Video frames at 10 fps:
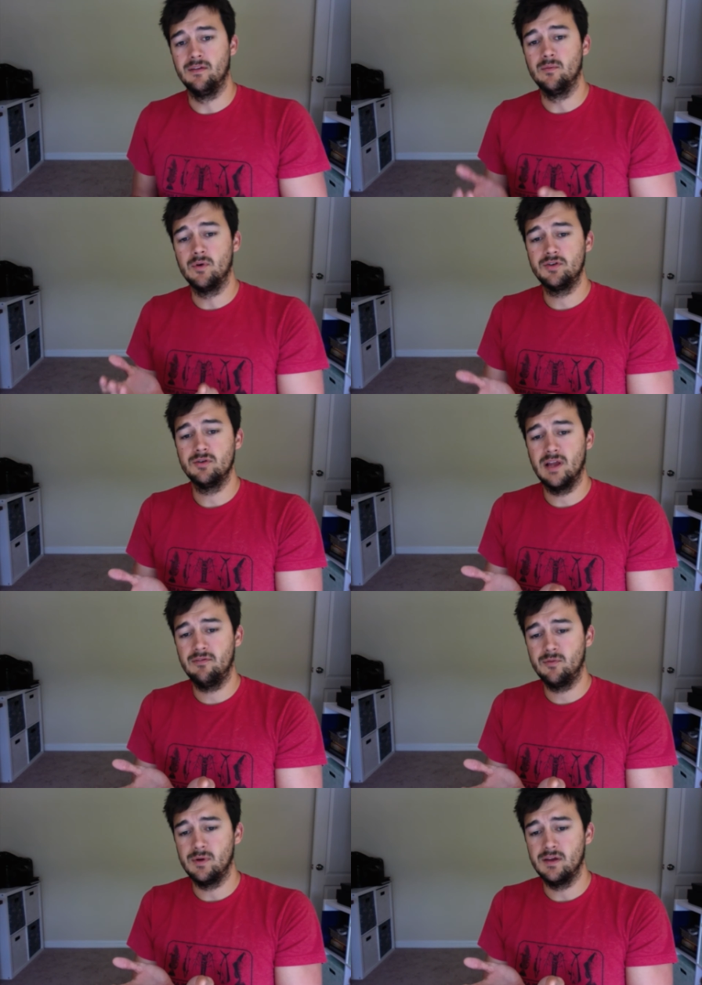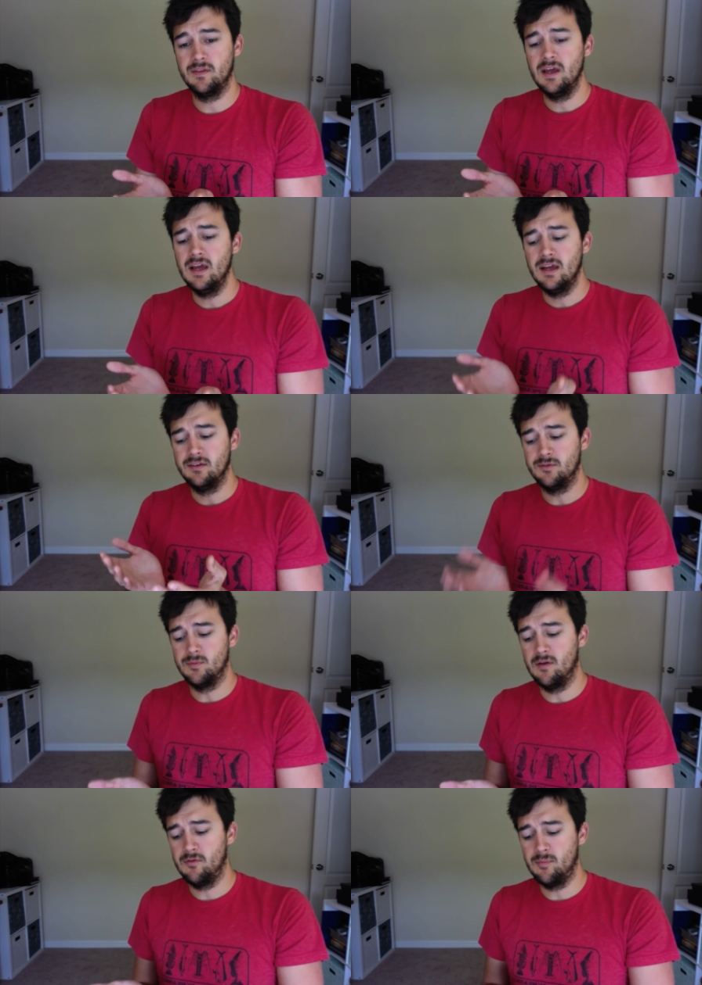And then what you're left with is the
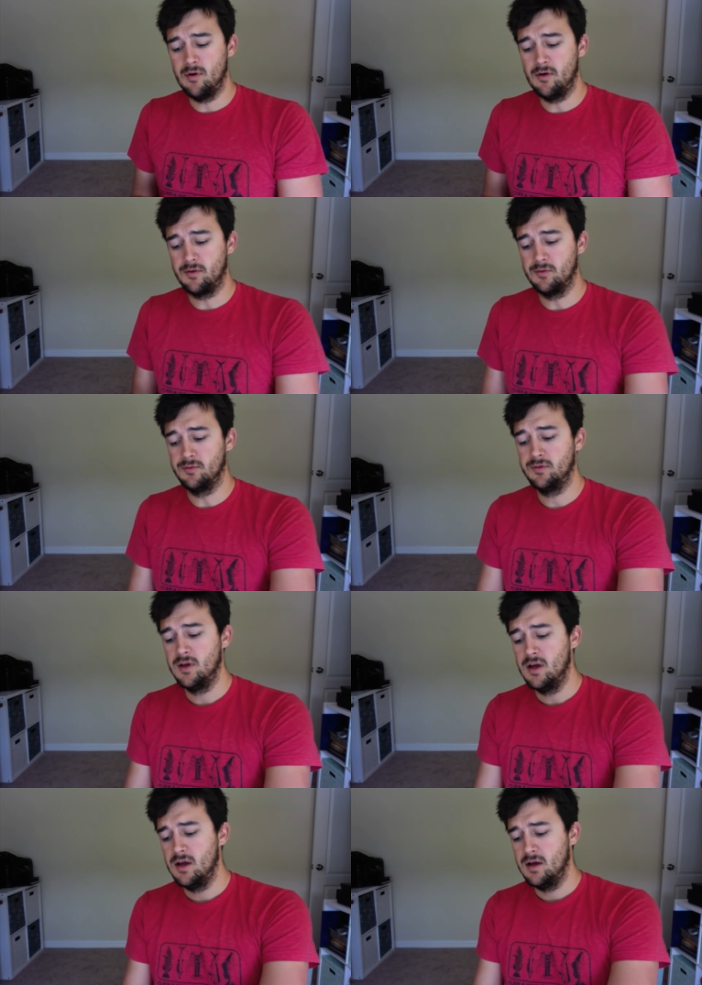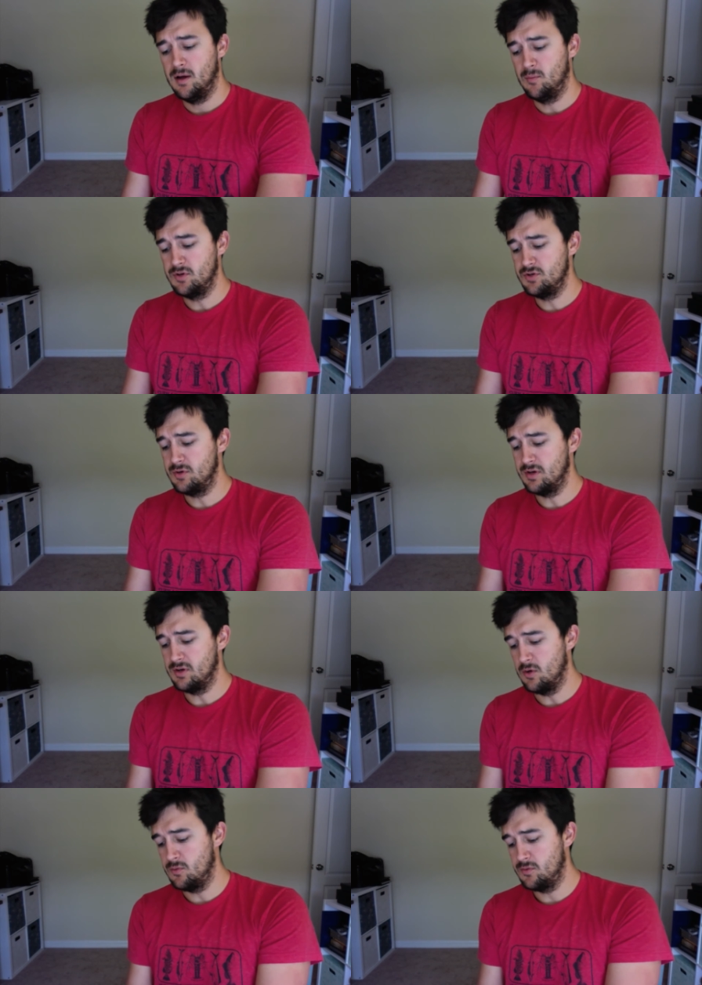rougher particles, which you can
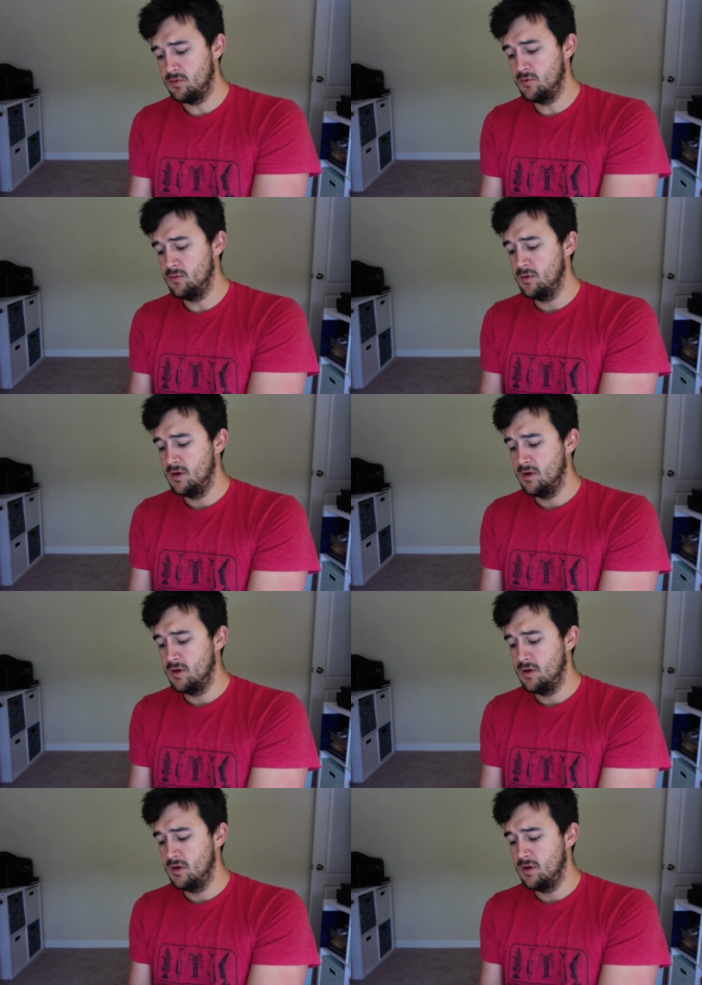go through